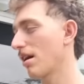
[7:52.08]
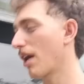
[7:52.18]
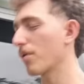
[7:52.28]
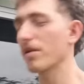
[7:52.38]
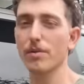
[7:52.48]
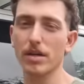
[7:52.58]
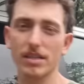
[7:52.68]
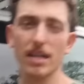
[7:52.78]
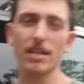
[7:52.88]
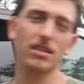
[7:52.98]
I don't really want to
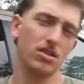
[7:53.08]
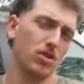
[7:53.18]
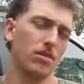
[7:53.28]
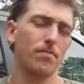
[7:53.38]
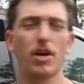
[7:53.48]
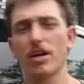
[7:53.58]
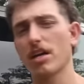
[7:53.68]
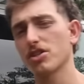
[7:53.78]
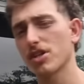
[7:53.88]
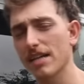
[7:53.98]
get into comparing and
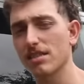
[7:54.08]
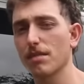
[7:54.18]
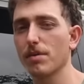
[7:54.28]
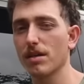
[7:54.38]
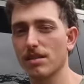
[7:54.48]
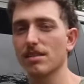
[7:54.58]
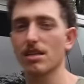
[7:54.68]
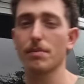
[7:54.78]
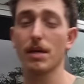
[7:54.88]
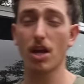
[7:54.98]
contrasting because that's
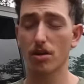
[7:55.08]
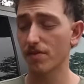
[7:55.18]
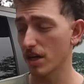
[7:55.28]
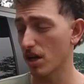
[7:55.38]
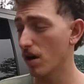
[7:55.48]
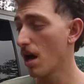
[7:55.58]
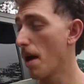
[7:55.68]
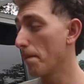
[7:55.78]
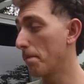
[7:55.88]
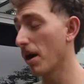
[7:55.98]
gonna be another video,
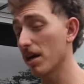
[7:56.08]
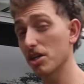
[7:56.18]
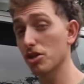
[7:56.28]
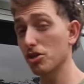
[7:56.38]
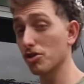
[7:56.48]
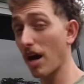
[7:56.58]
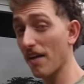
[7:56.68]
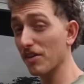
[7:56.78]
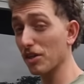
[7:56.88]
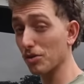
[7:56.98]
but
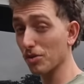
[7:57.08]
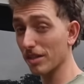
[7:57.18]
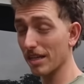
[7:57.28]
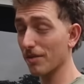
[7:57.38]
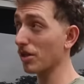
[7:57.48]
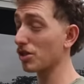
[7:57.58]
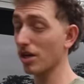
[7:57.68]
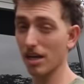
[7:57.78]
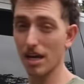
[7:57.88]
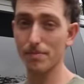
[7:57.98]
driving a dually with a
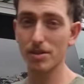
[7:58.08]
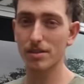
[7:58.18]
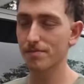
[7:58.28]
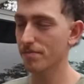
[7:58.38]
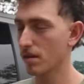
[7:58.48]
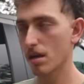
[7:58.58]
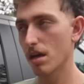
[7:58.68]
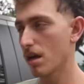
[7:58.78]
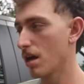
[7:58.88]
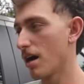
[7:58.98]
truck camper,
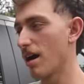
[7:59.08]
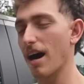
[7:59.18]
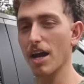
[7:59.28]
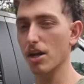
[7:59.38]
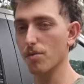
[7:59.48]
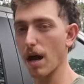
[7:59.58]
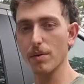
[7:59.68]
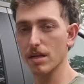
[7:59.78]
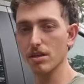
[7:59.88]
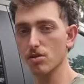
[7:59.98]
I don't know why
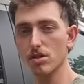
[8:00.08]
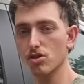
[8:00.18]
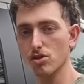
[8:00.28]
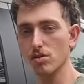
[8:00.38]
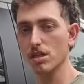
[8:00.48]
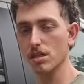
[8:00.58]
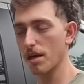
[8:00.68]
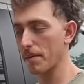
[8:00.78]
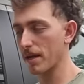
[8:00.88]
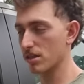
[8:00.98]
we didn't do this sooner.
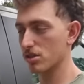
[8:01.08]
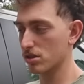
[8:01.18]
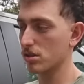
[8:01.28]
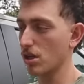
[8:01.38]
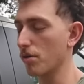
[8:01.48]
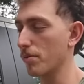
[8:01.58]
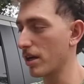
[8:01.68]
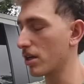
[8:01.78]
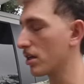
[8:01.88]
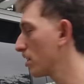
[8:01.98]
I mean, it's a
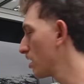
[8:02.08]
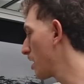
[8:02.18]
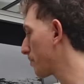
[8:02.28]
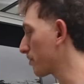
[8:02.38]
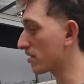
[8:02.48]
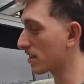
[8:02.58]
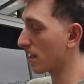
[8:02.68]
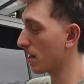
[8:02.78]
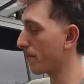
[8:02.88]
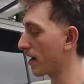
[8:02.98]
no-brainer. But let's get
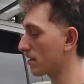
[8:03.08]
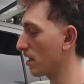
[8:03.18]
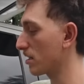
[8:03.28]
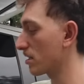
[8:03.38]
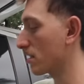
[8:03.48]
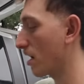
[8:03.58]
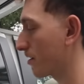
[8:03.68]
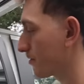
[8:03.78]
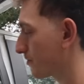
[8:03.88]
into the back seat on this side.